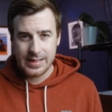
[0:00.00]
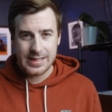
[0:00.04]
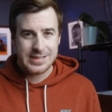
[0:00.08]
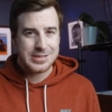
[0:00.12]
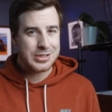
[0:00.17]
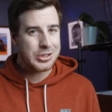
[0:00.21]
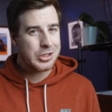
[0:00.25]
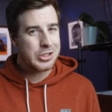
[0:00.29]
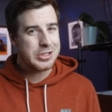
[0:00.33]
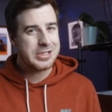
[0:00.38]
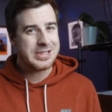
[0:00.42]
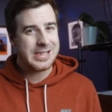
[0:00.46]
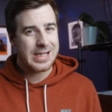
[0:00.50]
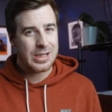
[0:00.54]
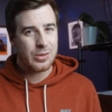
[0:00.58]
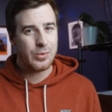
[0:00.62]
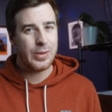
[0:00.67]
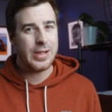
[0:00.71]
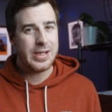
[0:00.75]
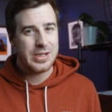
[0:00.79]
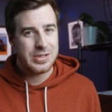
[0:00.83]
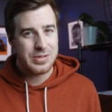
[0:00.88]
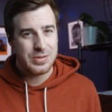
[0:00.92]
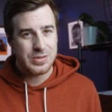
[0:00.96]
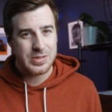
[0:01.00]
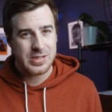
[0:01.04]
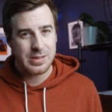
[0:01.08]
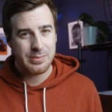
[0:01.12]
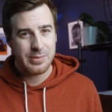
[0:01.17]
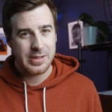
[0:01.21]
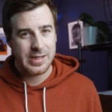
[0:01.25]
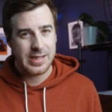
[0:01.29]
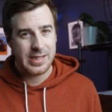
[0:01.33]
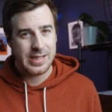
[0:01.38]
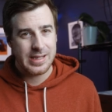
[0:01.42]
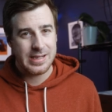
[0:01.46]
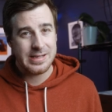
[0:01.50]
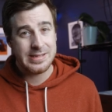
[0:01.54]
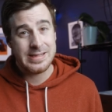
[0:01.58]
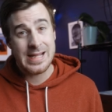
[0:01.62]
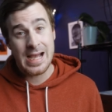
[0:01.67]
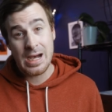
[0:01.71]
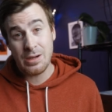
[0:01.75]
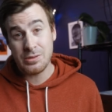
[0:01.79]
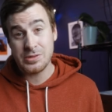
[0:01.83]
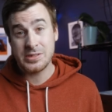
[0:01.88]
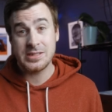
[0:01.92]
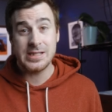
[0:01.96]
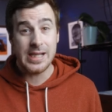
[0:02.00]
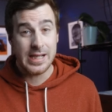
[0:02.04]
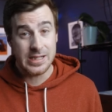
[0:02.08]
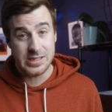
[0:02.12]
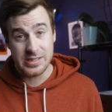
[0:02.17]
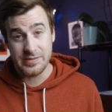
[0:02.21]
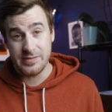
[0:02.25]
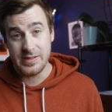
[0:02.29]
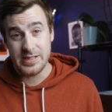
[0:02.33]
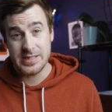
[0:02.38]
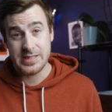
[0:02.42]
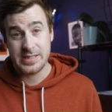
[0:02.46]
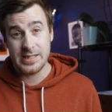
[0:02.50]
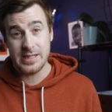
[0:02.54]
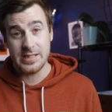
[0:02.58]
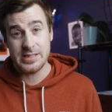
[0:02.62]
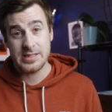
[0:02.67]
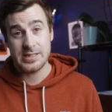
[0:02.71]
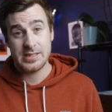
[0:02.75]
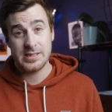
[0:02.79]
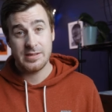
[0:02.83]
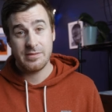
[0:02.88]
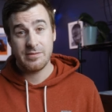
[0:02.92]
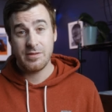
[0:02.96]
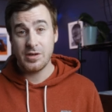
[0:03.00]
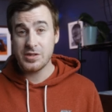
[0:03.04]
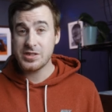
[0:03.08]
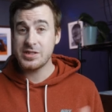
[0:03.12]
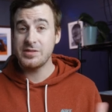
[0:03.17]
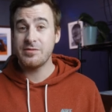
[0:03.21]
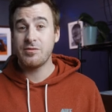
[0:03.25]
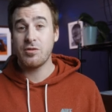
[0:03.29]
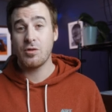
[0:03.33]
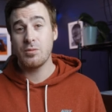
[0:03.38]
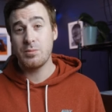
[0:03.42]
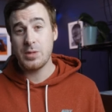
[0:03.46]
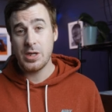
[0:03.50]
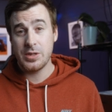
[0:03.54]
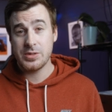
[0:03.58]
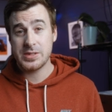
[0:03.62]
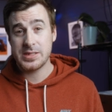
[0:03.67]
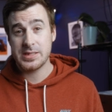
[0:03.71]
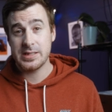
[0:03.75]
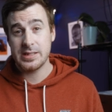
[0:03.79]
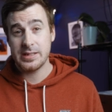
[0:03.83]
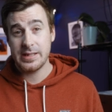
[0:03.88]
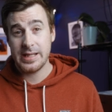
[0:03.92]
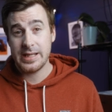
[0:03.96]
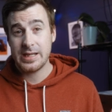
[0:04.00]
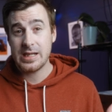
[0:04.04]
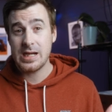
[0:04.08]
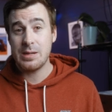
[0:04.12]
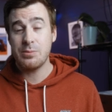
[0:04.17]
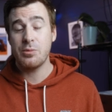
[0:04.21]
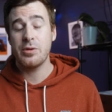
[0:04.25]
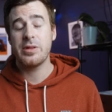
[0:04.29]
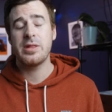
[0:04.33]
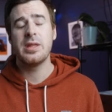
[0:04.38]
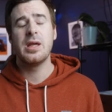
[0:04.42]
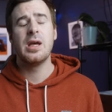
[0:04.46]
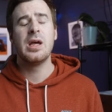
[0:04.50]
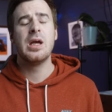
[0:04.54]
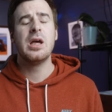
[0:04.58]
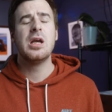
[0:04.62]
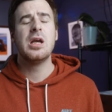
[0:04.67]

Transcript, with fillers: That's a good segue into some of the downsides of these kits. First and foremost, they come with